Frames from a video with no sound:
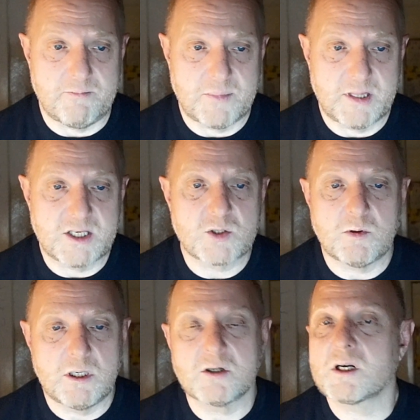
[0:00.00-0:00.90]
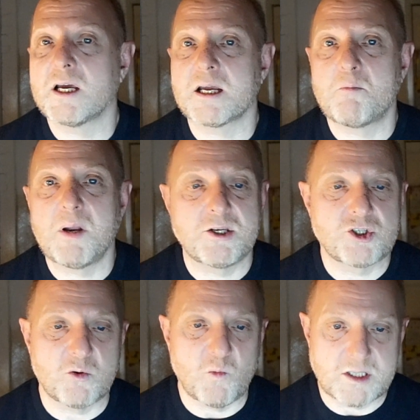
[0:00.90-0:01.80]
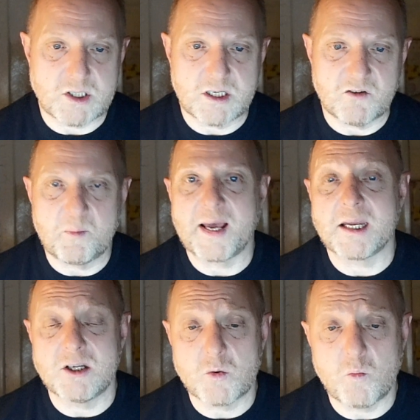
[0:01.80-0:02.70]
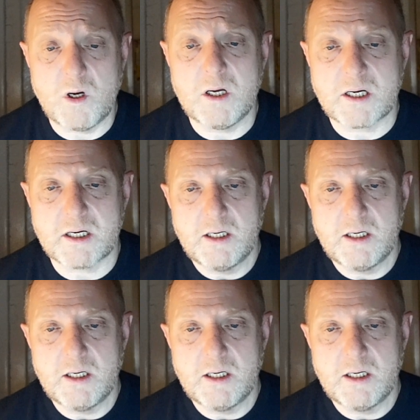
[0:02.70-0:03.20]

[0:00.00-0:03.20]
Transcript: This will look like plunging oneself back into work,